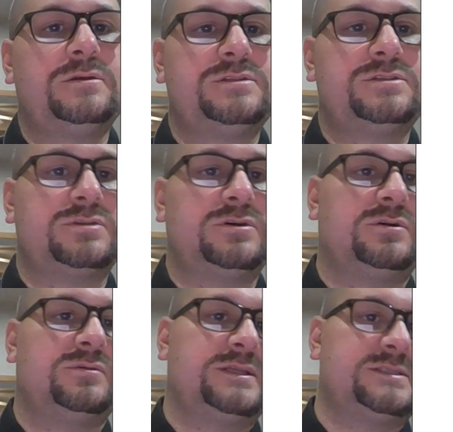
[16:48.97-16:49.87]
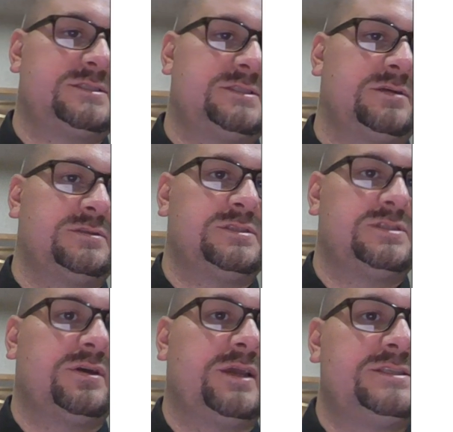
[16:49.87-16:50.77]
So that's Delta.
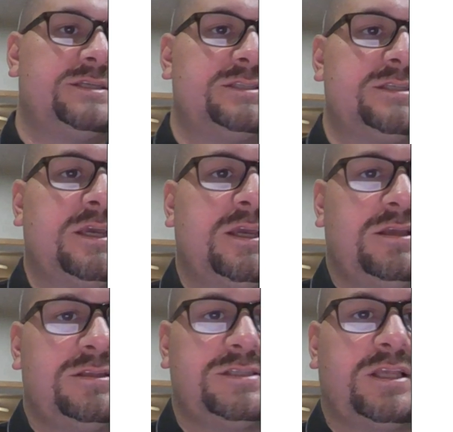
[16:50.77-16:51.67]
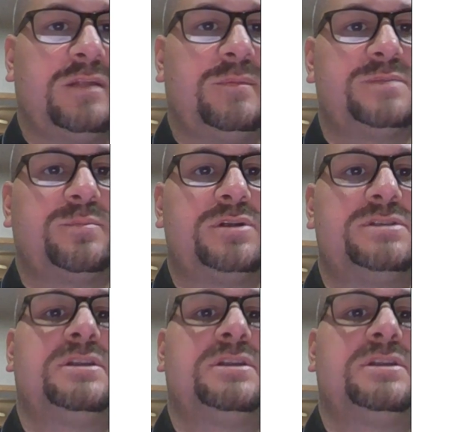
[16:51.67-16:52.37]
So A says seller must purchase